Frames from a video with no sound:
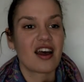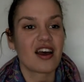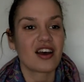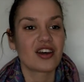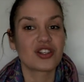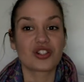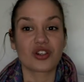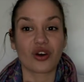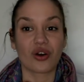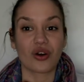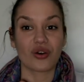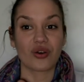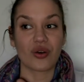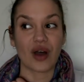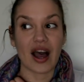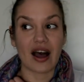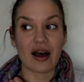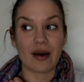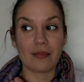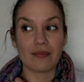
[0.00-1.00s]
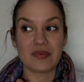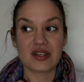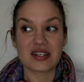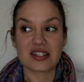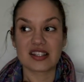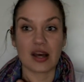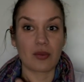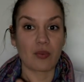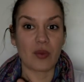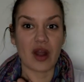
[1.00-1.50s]
So
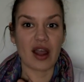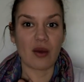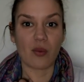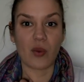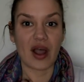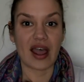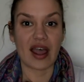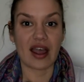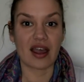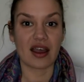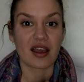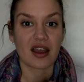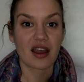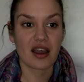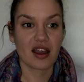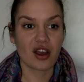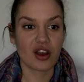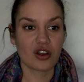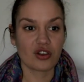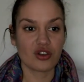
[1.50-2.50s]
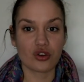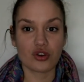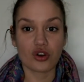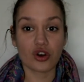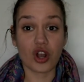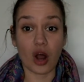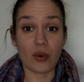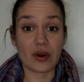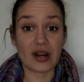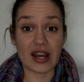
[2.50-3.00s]
somewhere where you could
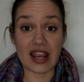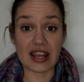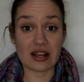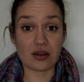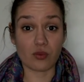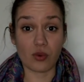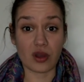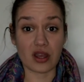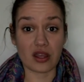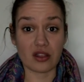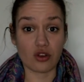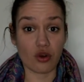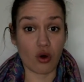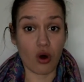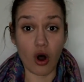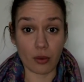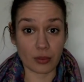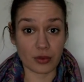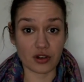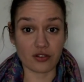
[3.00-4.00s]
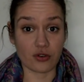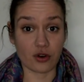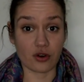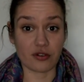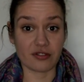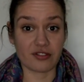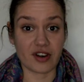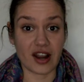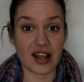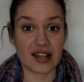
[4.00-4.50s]
go and eat with your omnivore
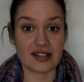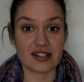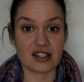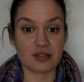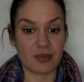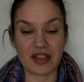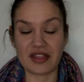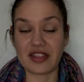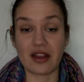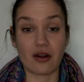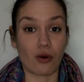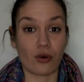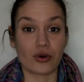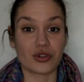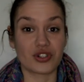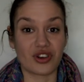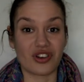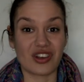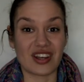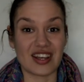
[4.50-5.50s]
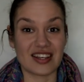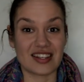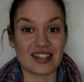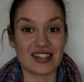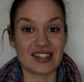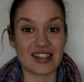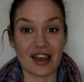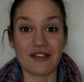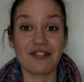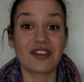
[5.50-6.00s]
friends, but there also
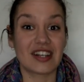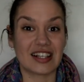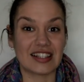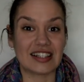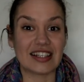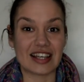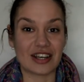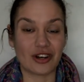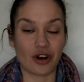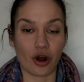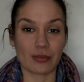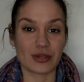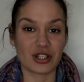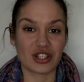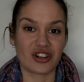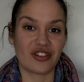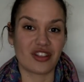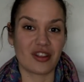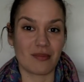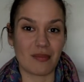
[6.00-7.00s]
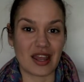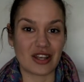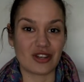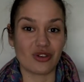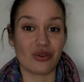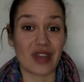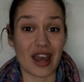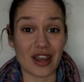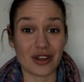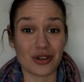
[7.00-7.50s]
is definitely an option on the menu
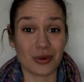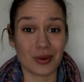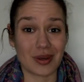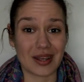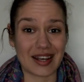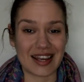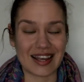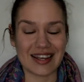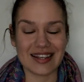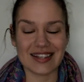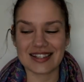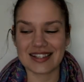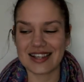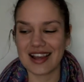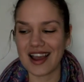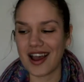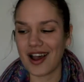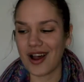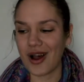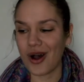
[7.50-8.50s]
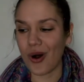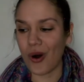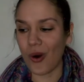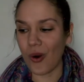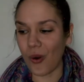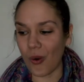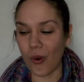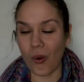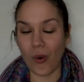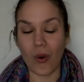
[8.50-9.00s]
that you can eat.
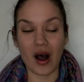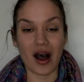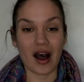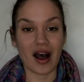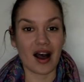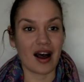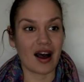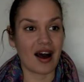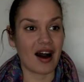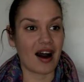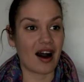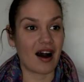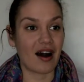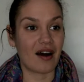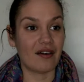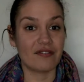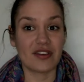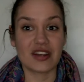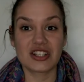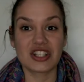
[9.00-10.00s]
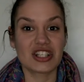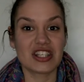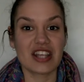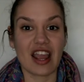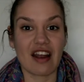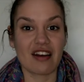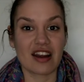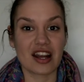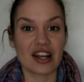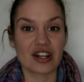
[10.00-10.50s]
Or
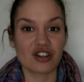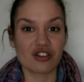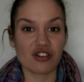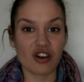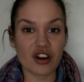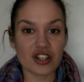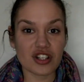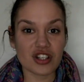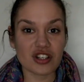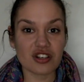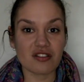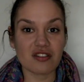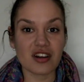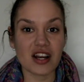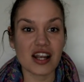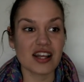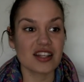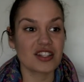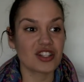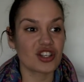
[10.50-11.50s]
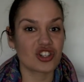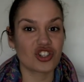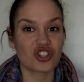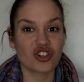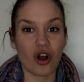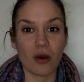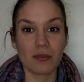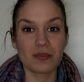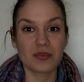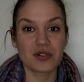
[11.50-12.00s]
vegetarian groceries,
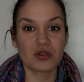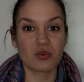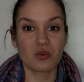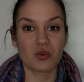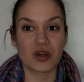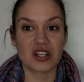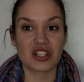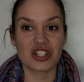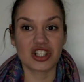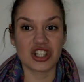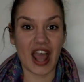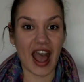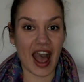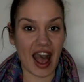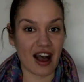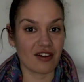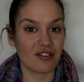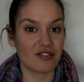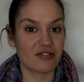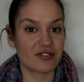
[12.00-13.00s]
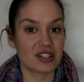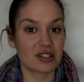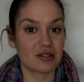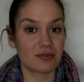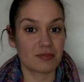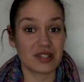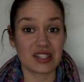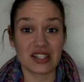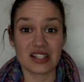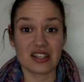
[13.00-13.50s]
shops which have
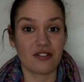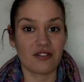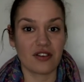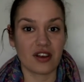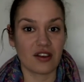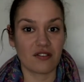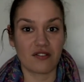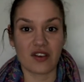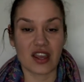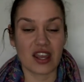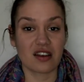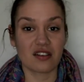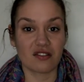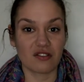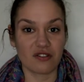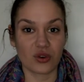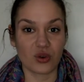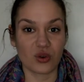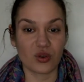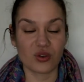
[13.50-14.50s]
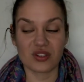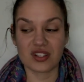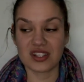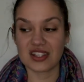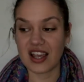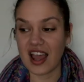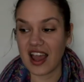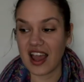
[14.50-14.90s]
specific vegan foods.